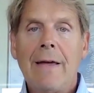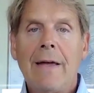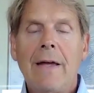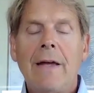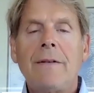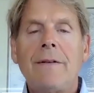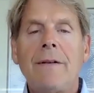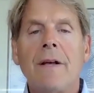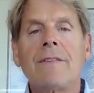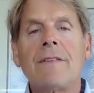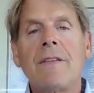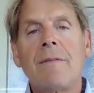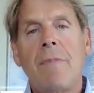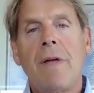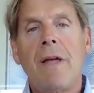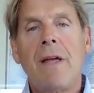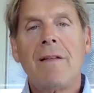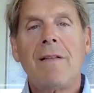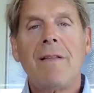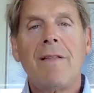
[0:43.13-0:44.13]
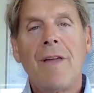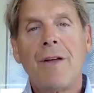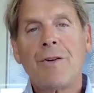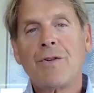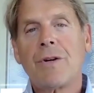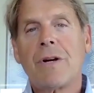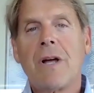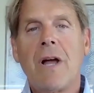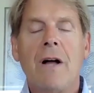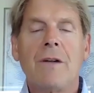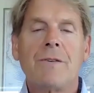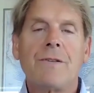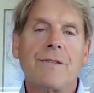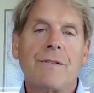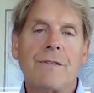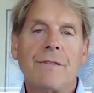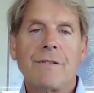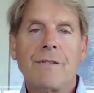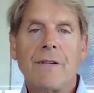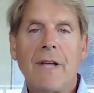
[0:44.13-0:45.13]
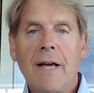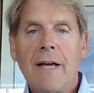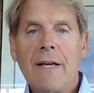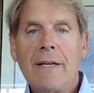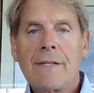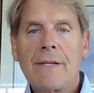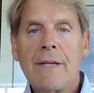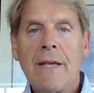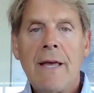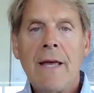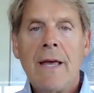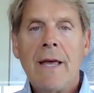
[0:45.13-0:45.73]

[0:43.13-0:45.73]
it doesn't mean that your consciousness dies.